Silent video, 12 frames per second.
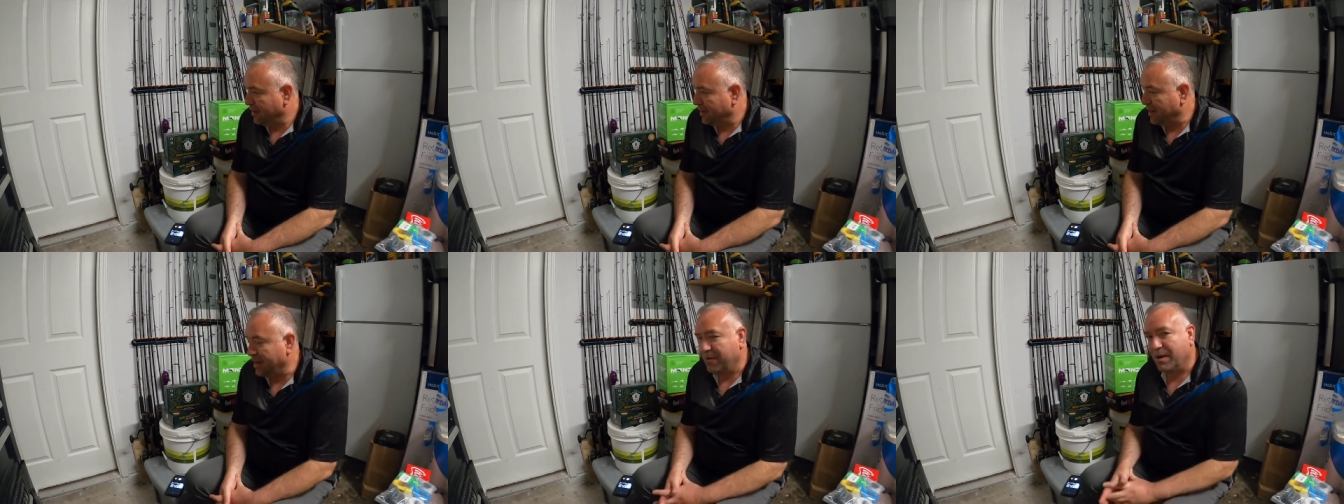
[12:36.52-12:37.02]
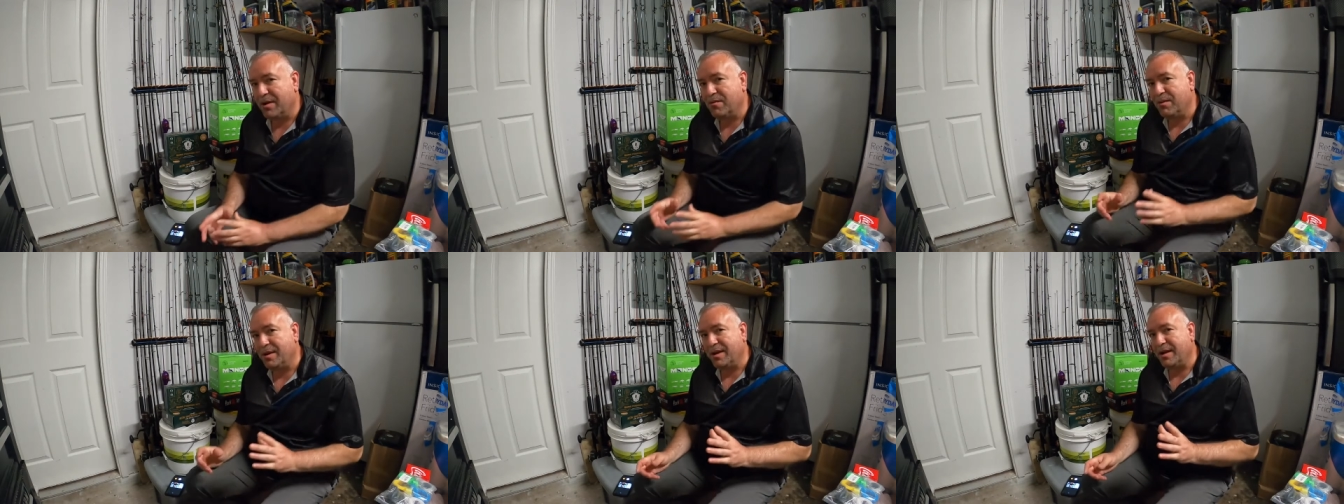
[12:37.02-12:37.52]
and I
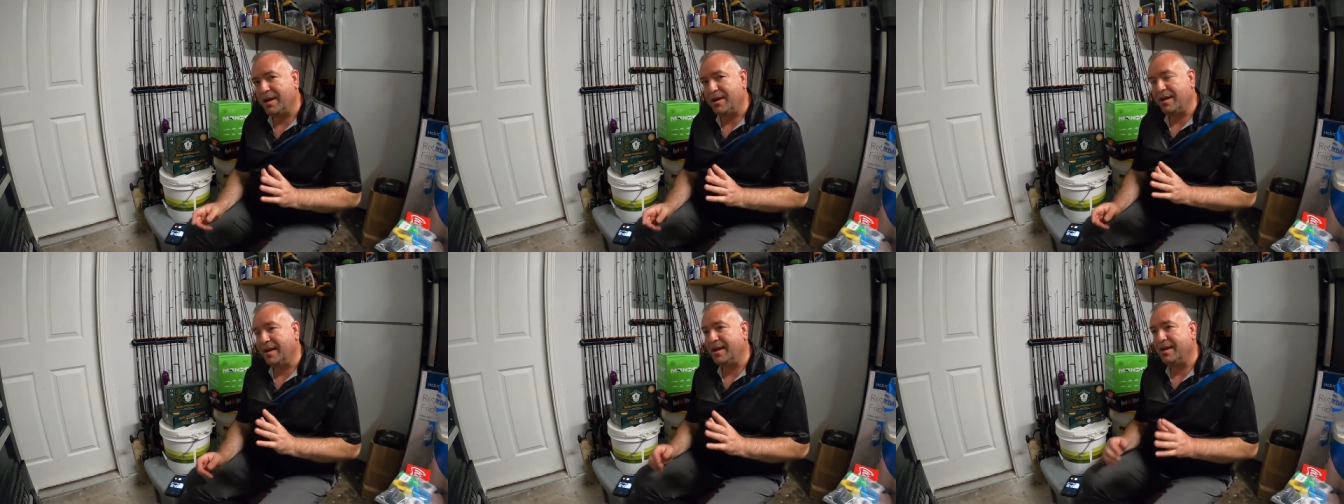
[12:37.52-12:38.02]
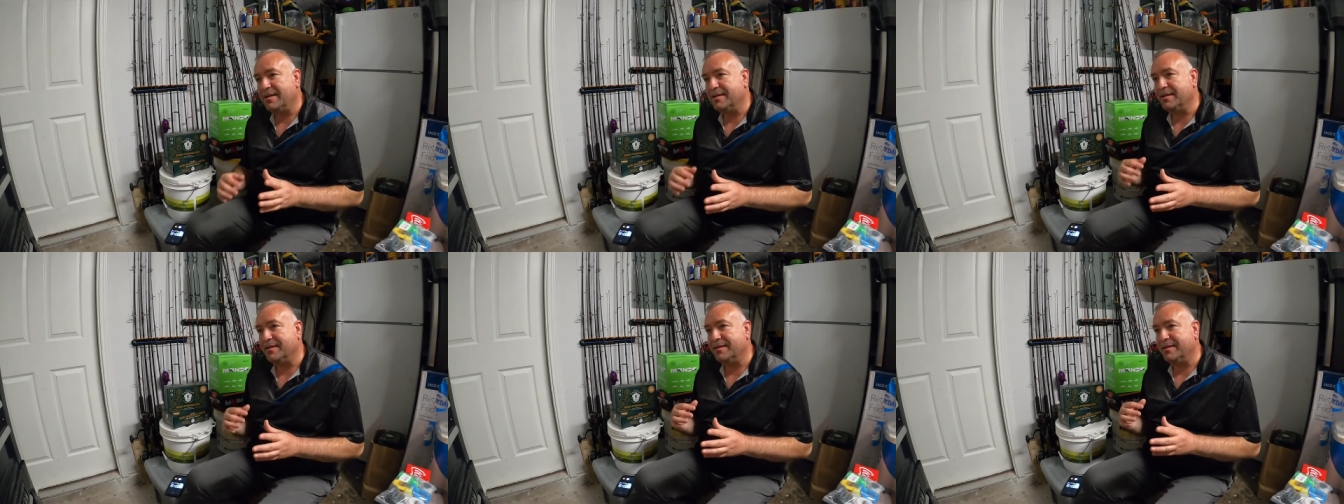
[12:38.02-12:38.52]
don't want to kind of get
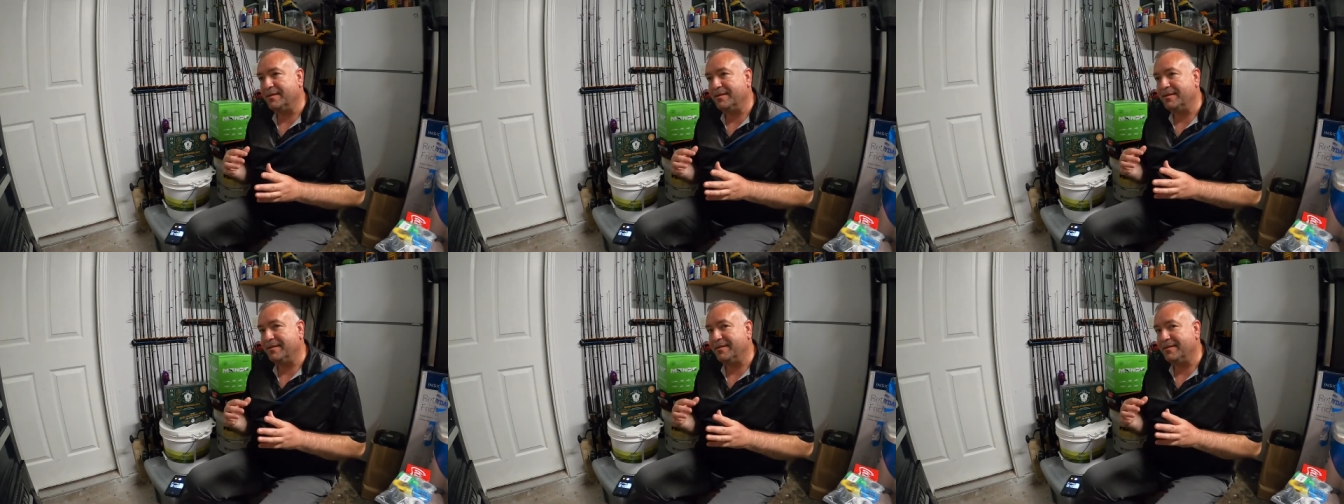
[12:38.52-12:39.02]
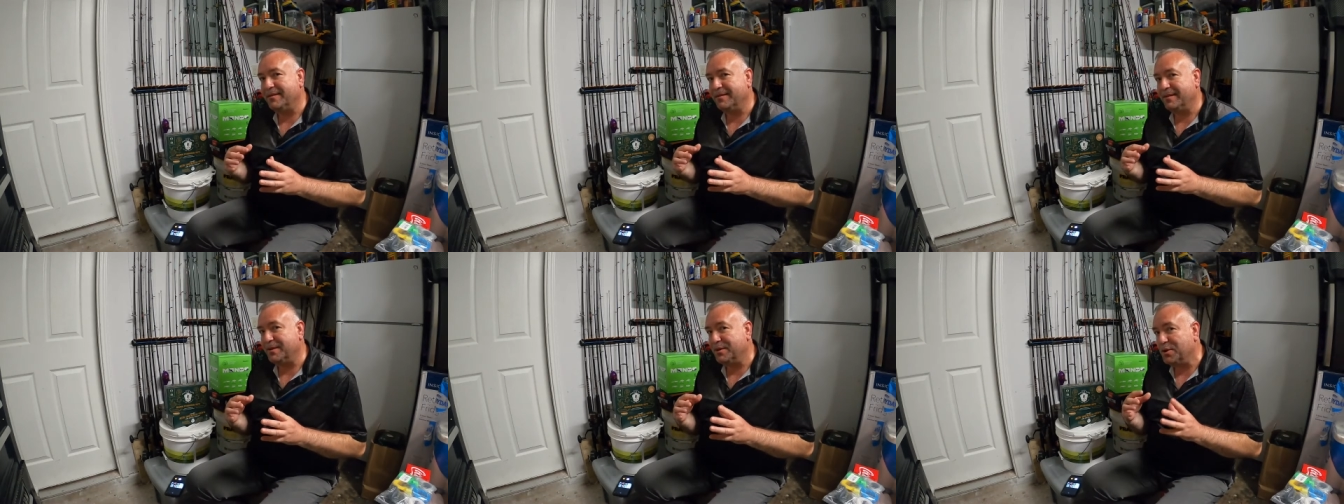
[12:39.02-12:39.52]
into
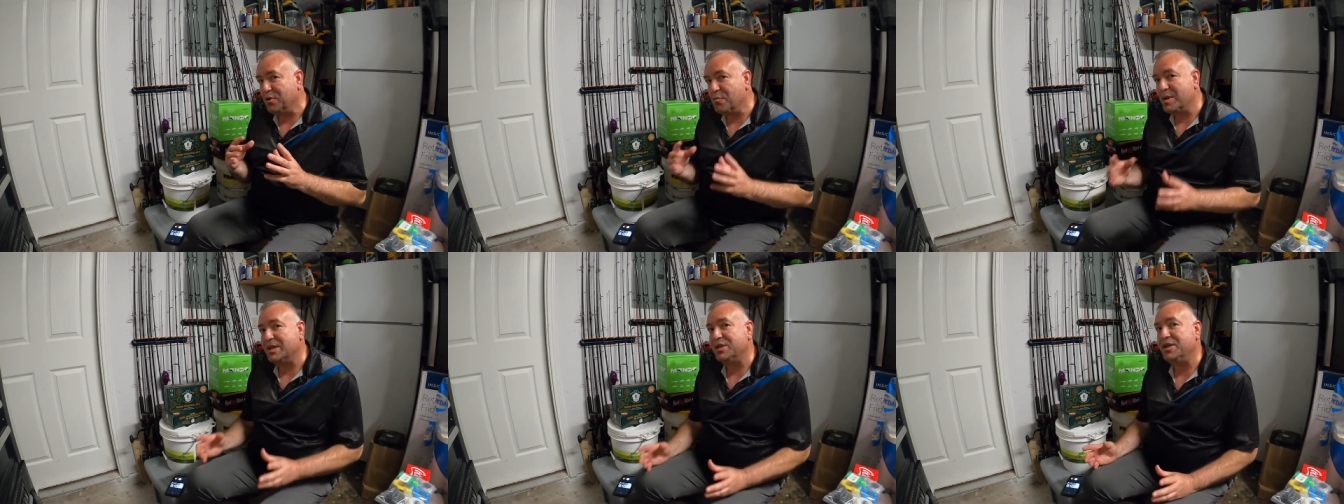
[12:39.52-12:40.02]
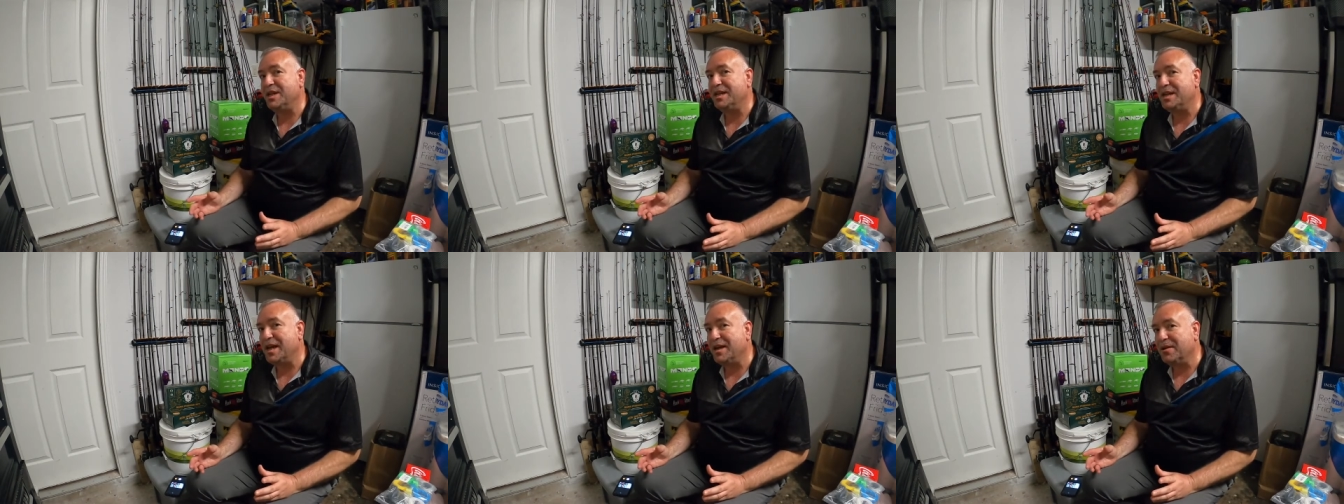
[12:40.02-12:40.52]
too much
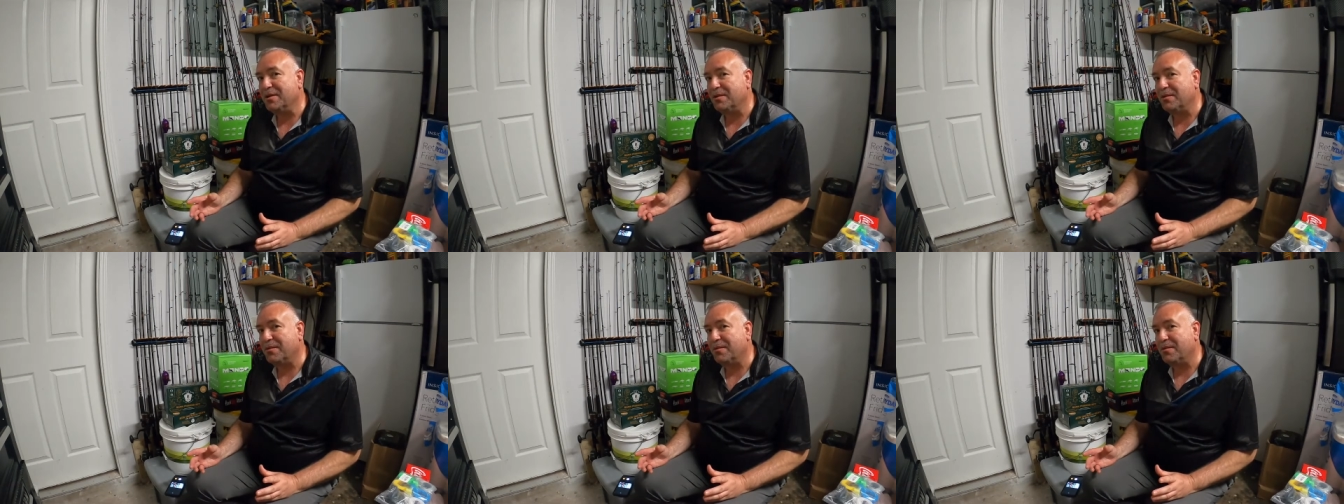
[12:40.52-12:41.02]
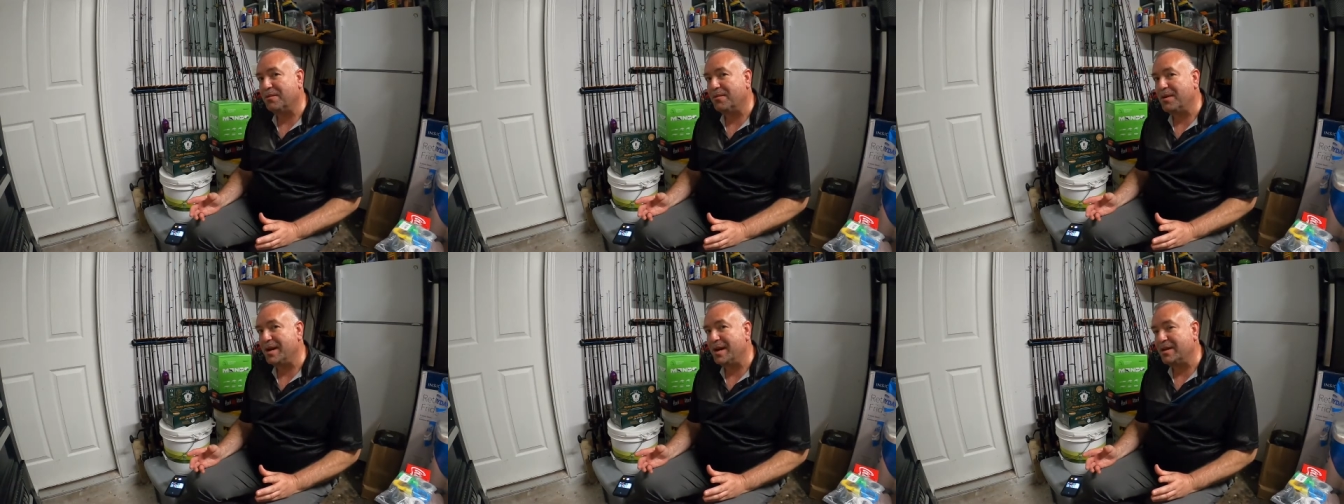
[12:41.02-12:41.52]
detail
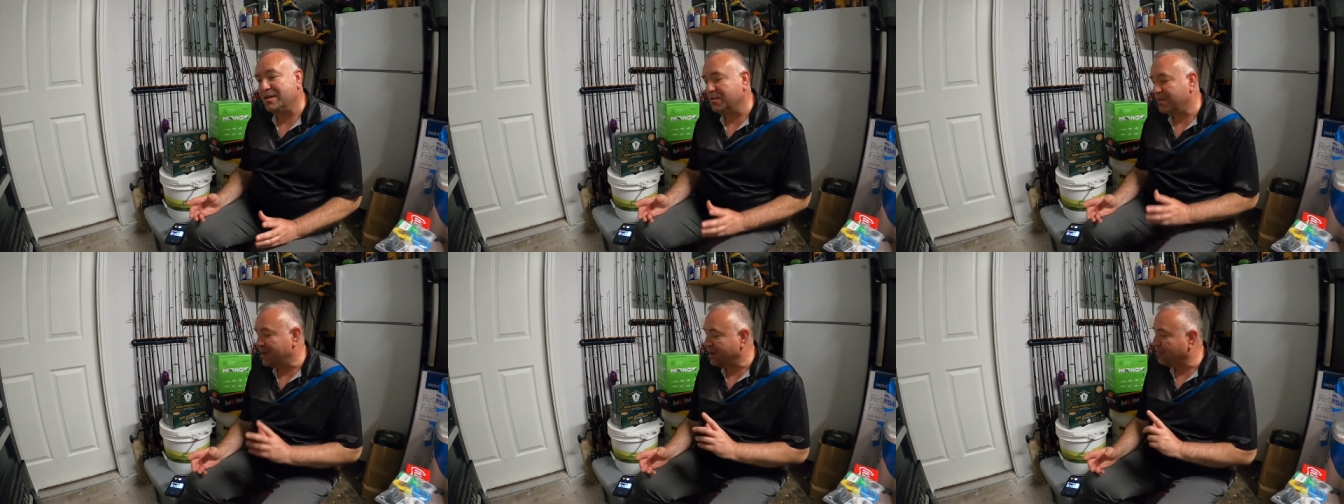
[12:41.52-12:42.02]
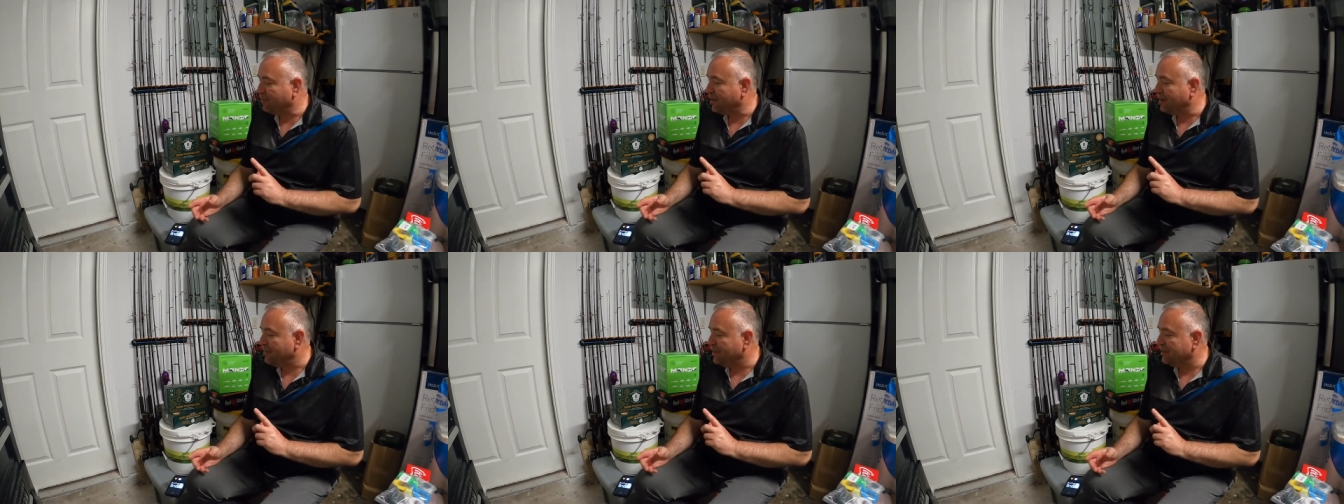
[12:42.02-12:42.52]
right now. So what
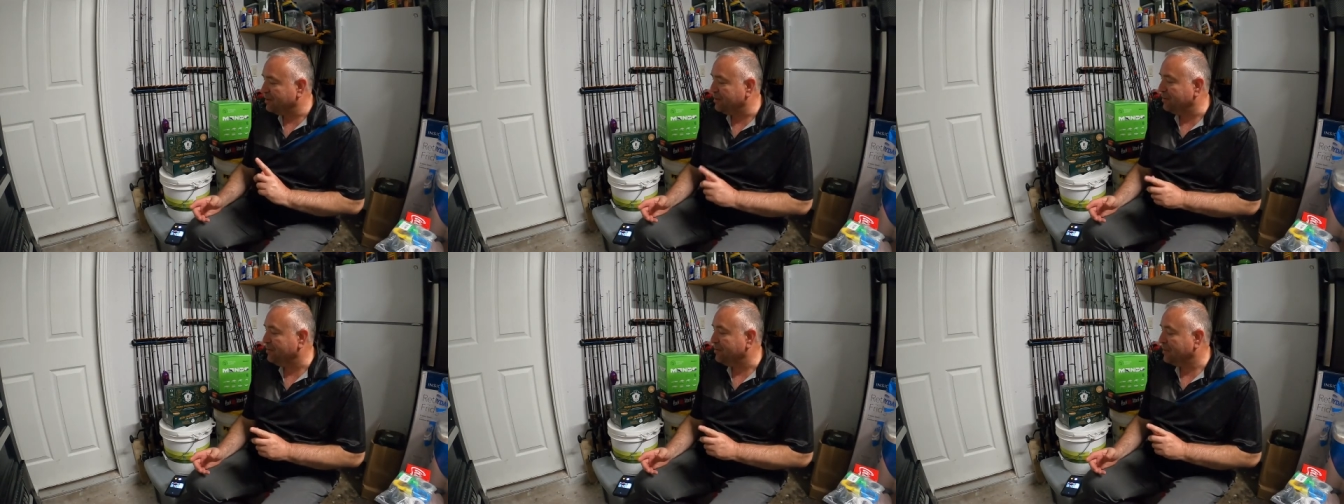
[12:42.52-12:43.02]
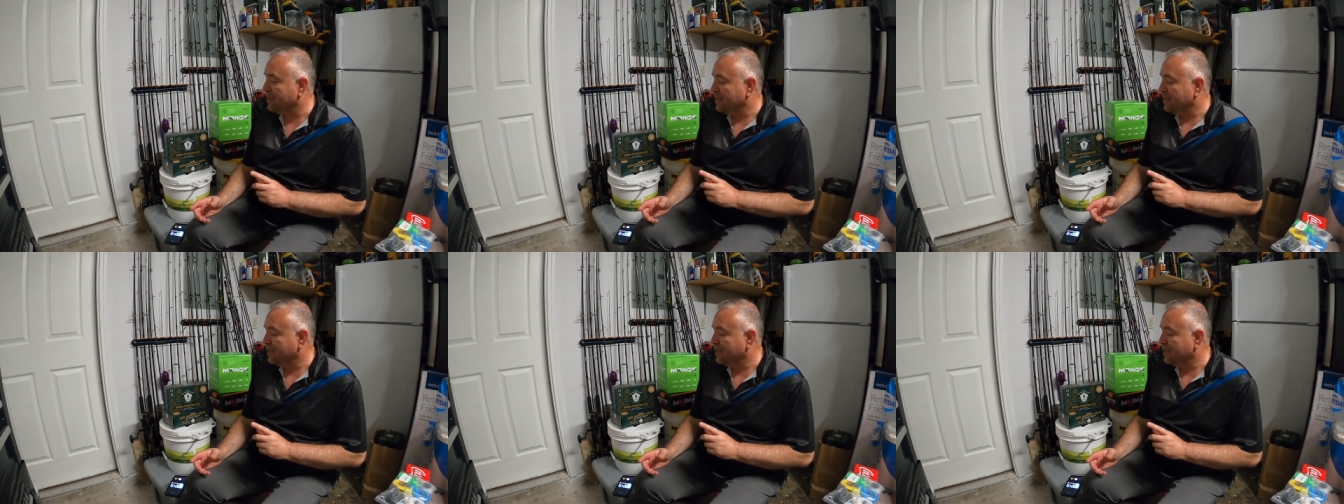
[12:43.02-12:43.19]
I'm going to do,